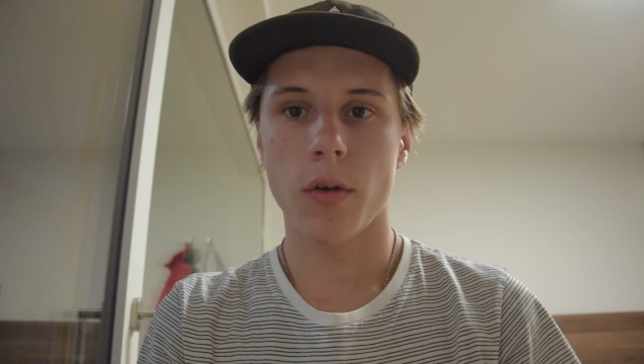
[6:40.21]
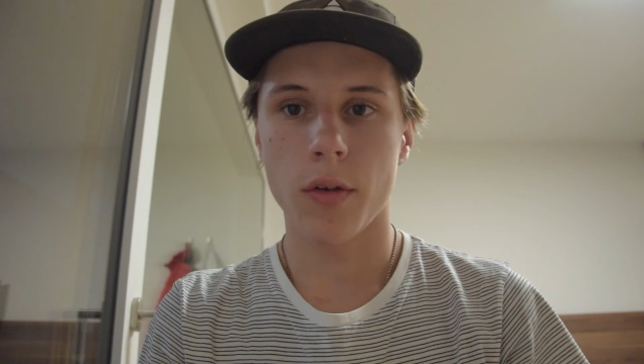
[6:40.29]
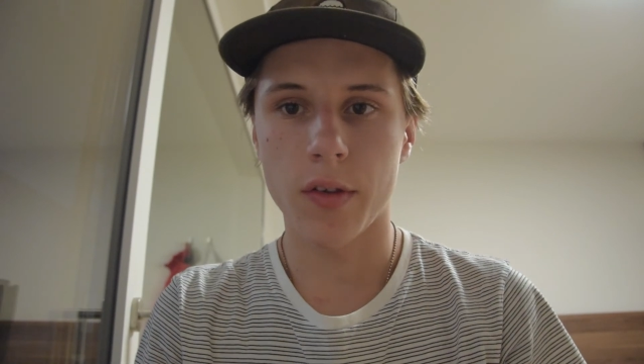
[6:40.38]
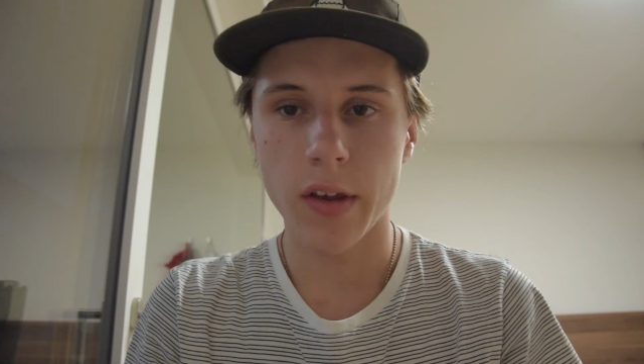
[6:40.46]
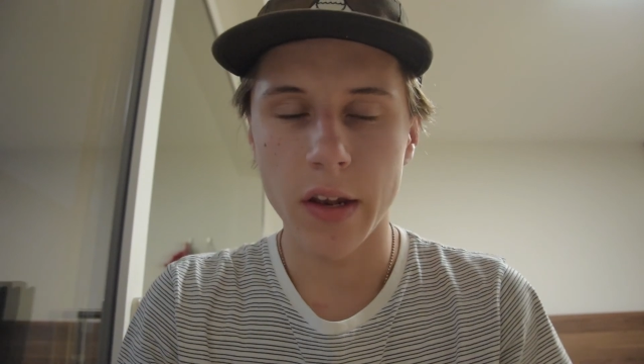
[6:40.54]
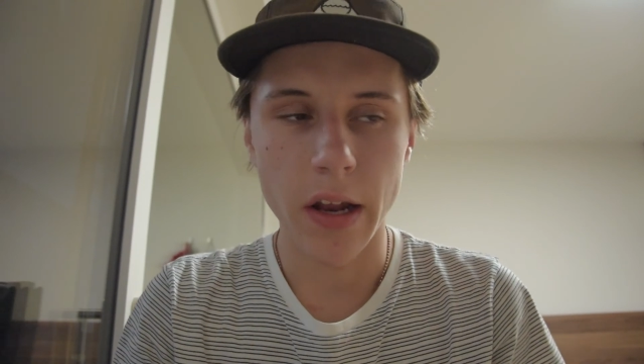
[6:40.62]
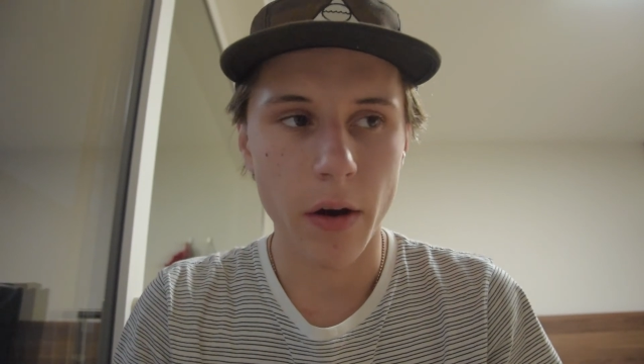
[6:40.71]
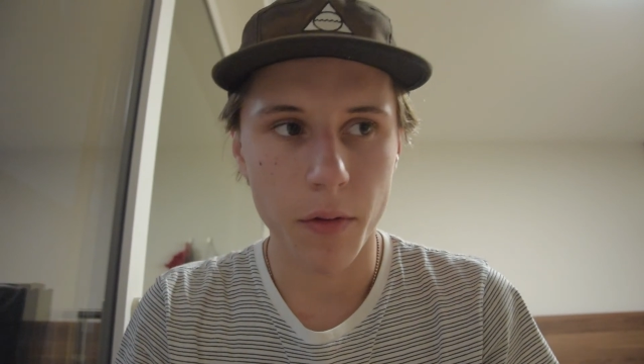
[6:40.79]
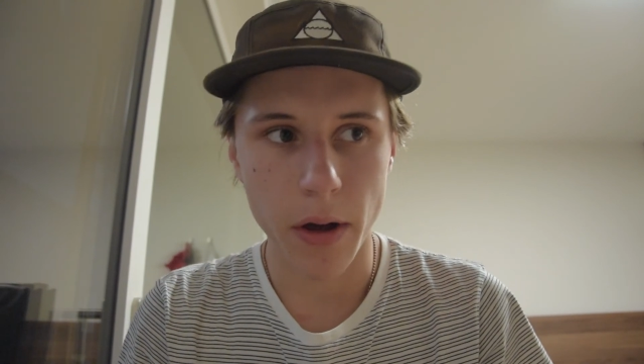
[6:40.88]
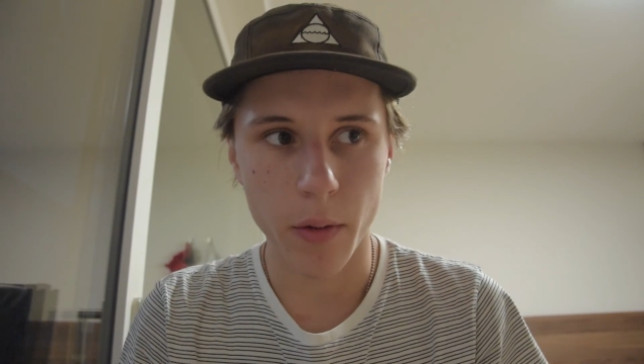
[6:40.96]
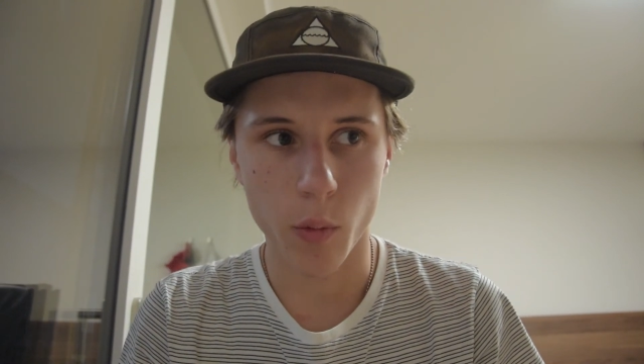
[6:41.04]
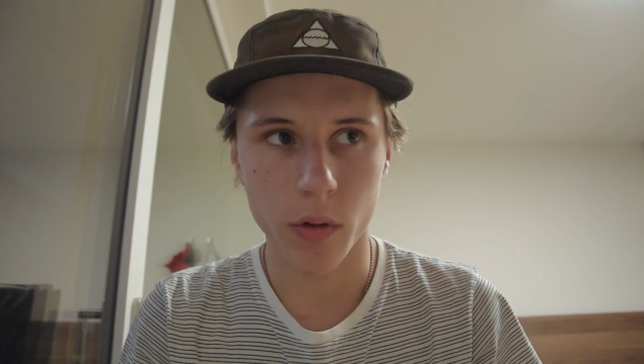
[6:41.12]
you see
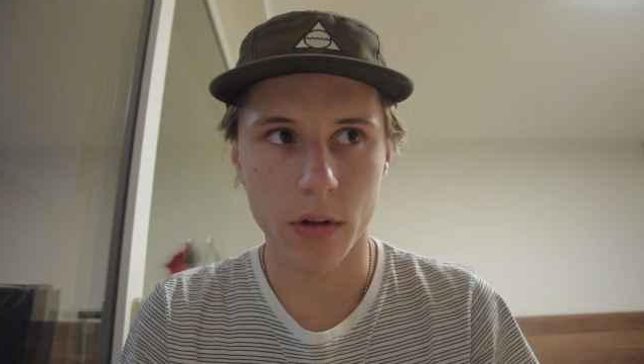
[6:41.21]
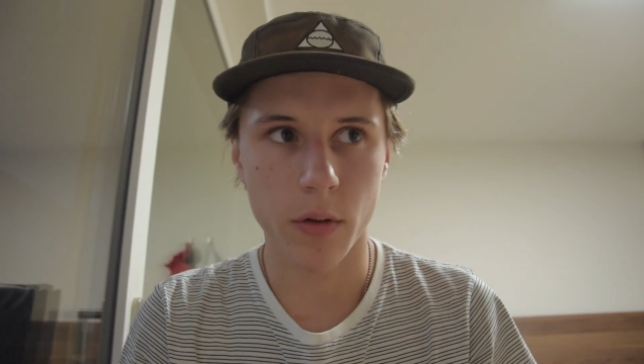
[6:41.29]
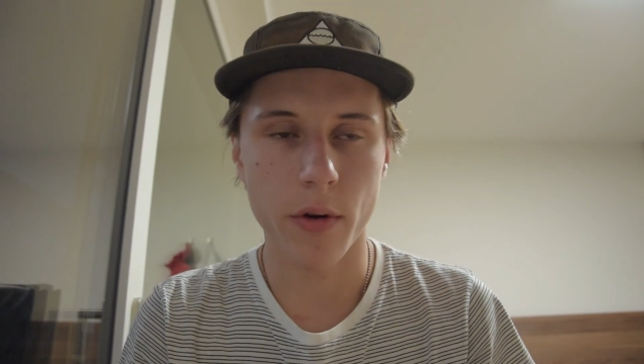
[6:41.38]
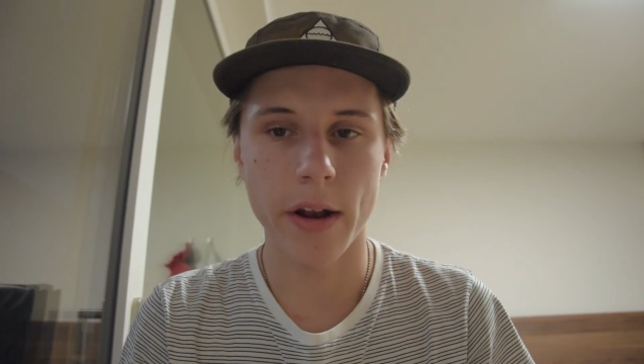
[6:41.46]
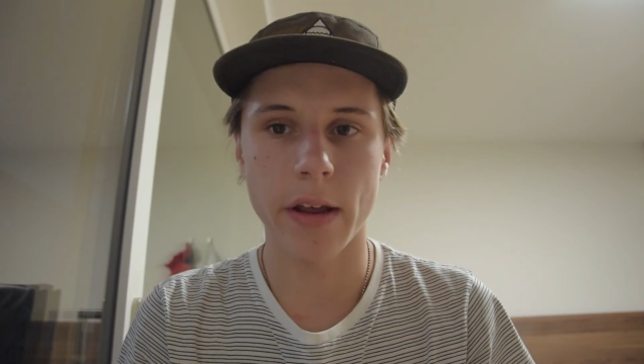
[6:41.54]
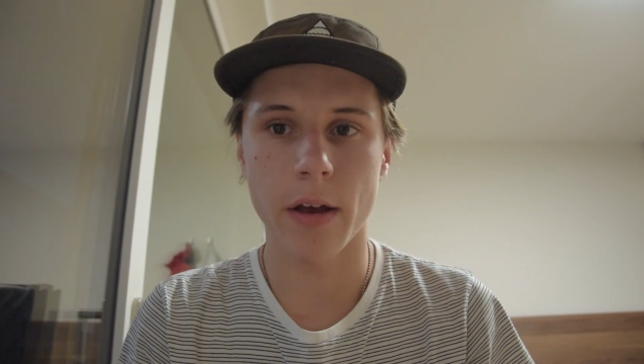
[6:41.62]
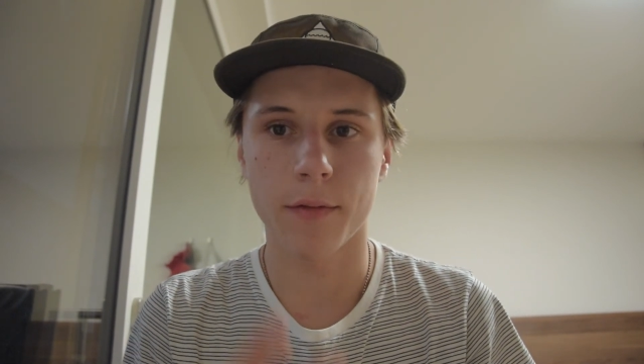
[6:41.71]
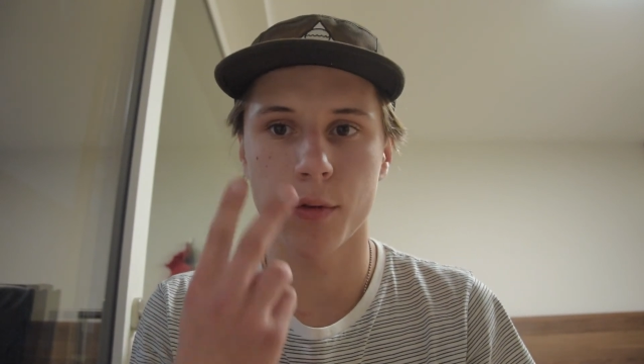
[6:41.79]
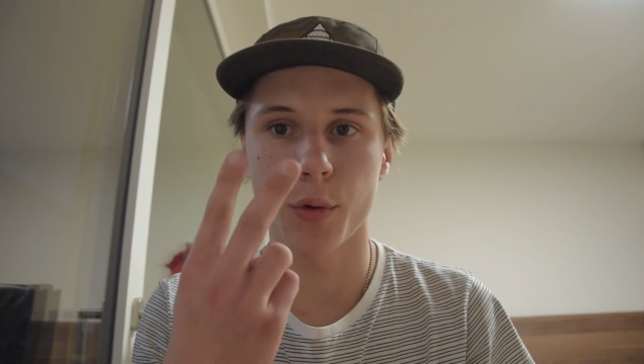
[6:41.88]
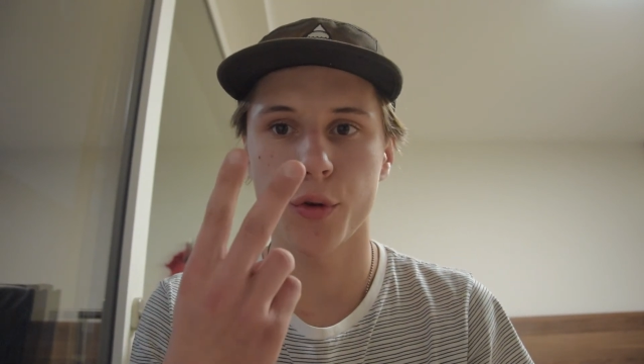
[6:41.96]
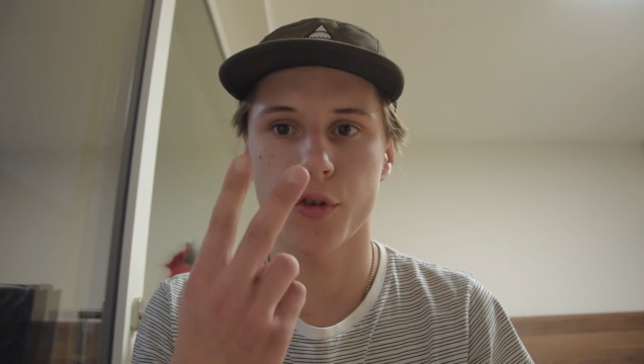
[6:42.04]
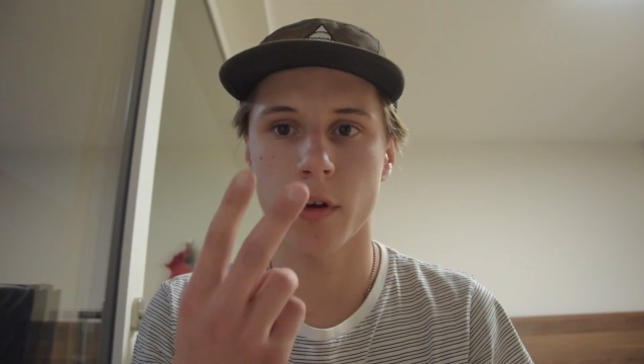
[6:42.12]
now I would already have
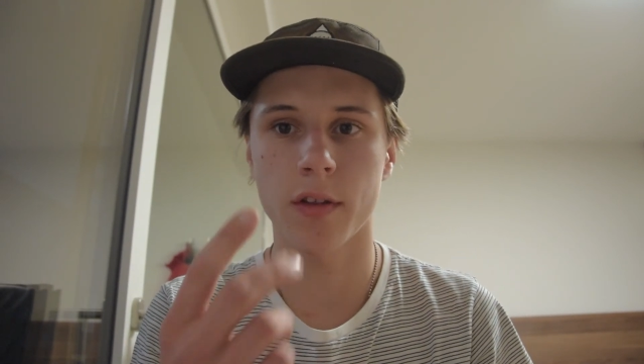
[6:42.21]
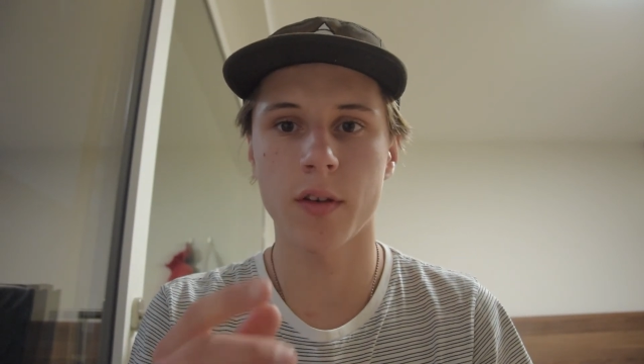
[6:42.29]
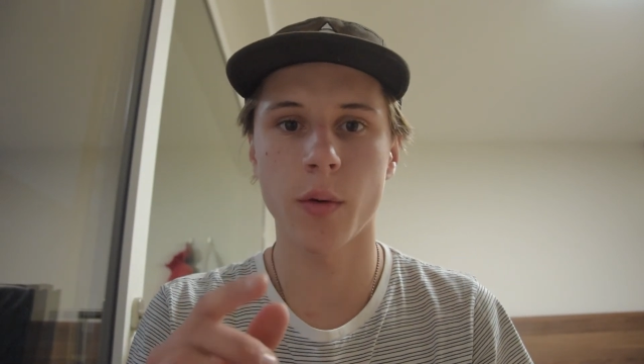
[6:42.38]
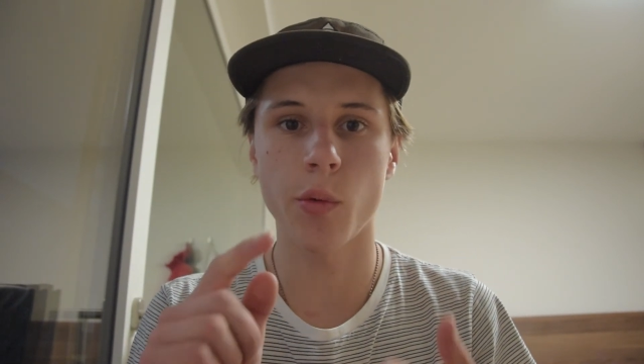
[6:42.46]
two shots,